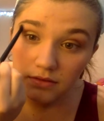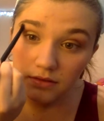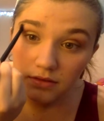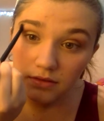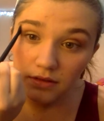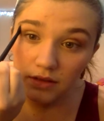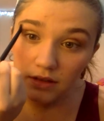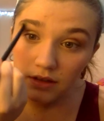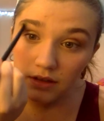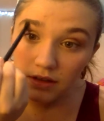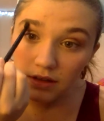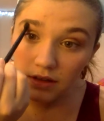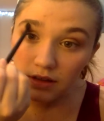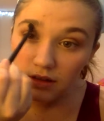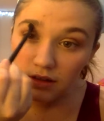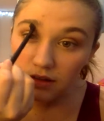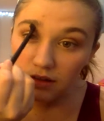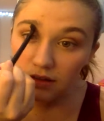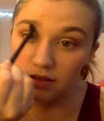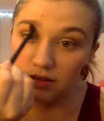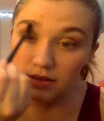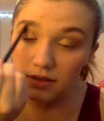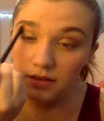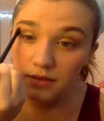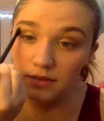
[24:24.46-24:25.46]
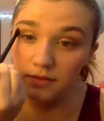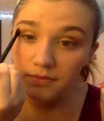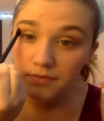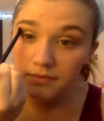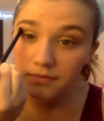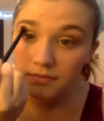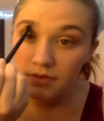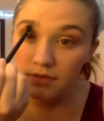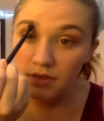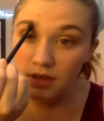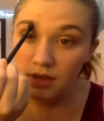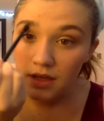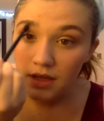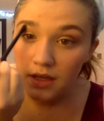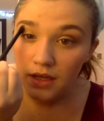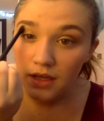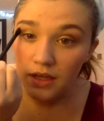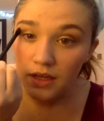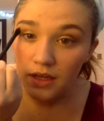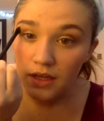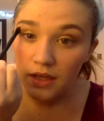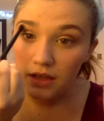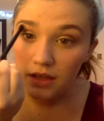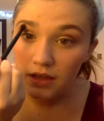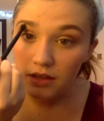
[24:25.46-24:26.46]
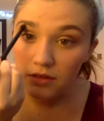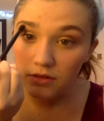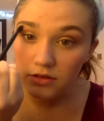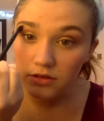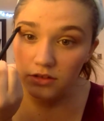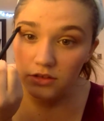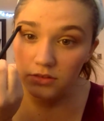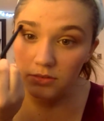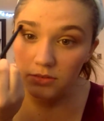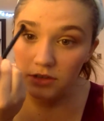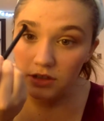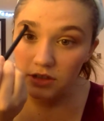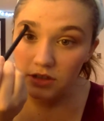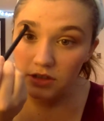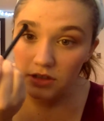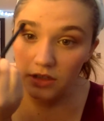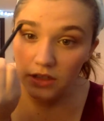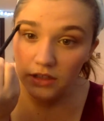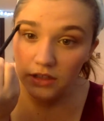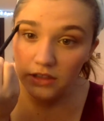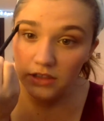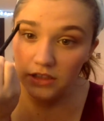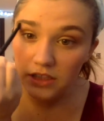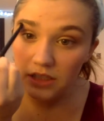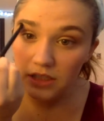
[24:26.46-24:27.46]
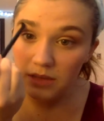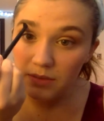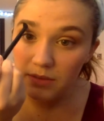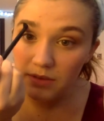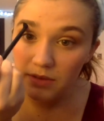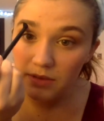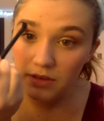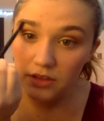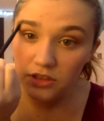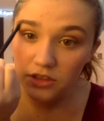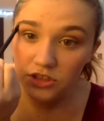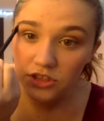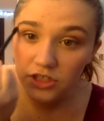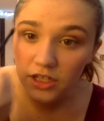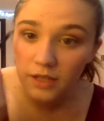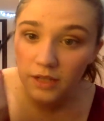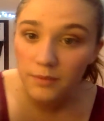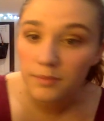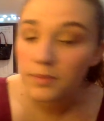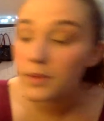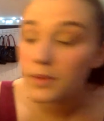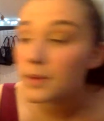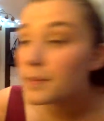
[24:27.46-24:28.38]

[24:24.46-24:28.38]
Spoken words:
Like this. And you want to just make sure that's keeping the shape.